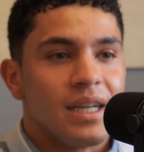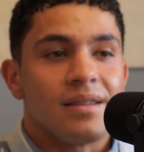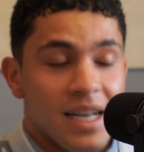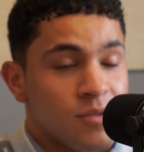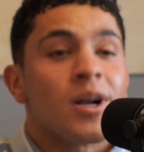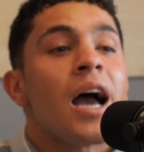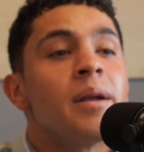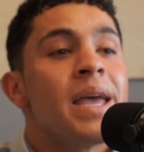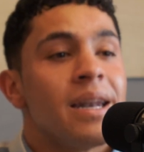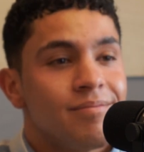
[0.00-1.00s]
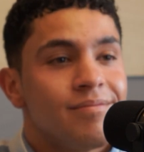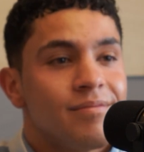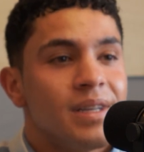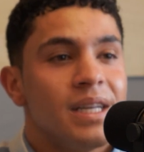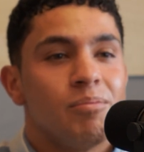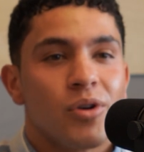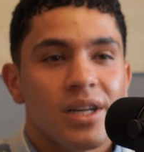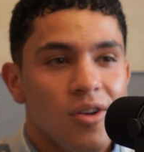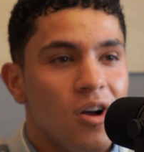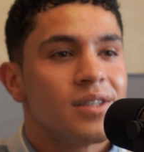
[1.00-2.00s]
That's what got him in. He put
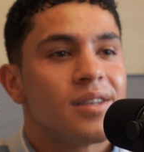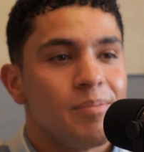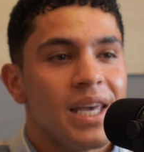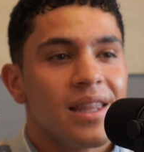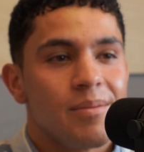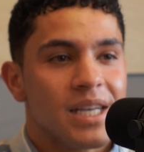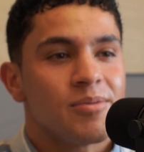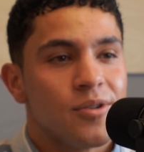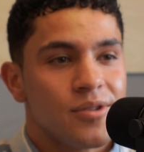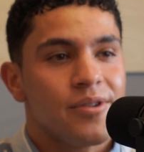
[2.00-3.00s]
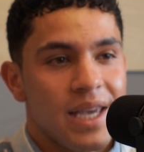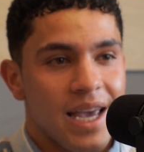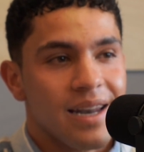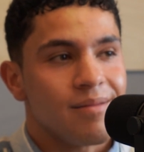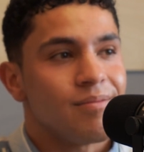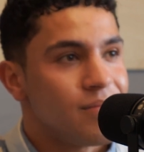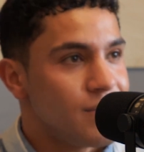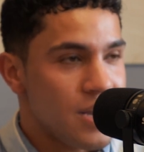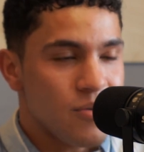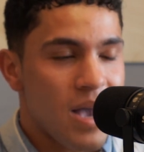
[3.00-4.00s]
his all into being the best producer he can.
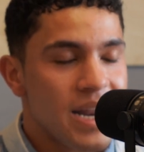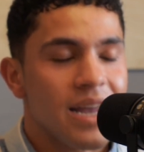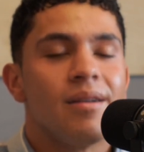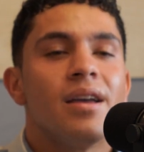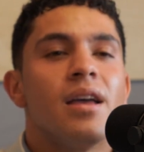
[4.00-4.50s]
Then you got in.